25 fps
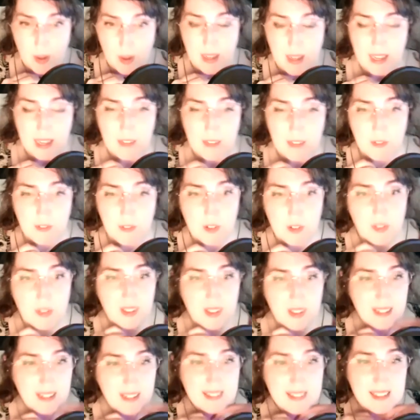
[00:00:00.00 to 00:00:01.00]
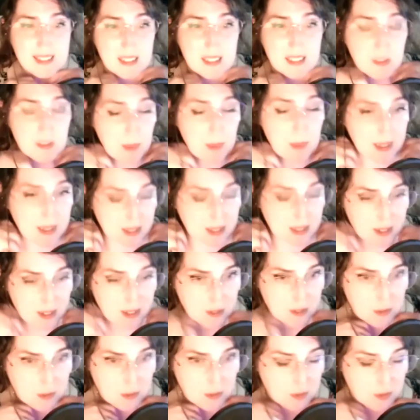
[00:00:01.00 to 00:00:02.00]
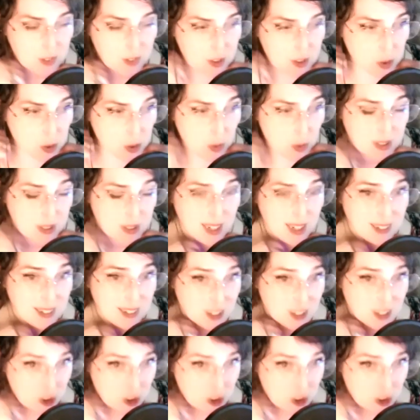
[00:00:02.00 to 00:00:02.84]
if you think it's expensive to attend a